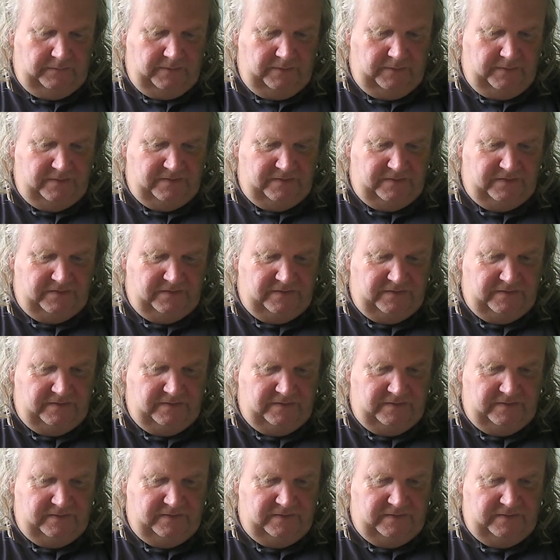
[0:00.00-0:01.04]
let's go into
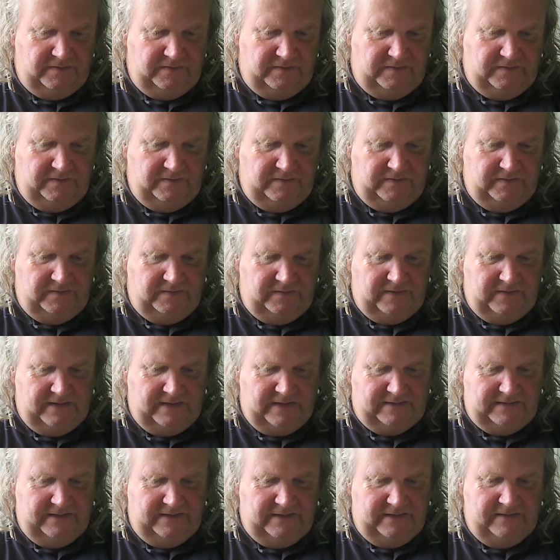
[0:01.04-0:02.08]

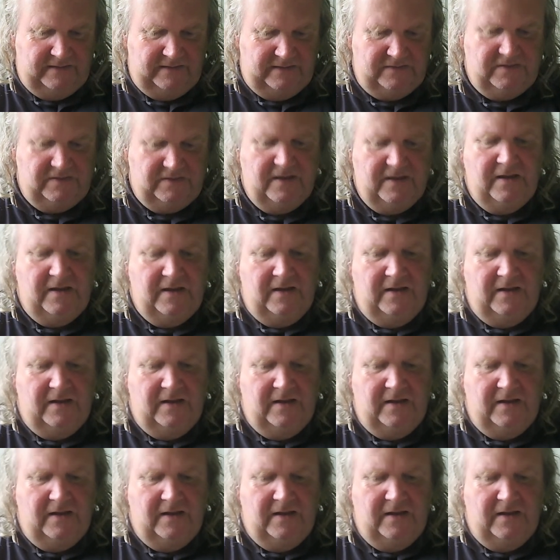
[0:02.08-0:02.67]
settings.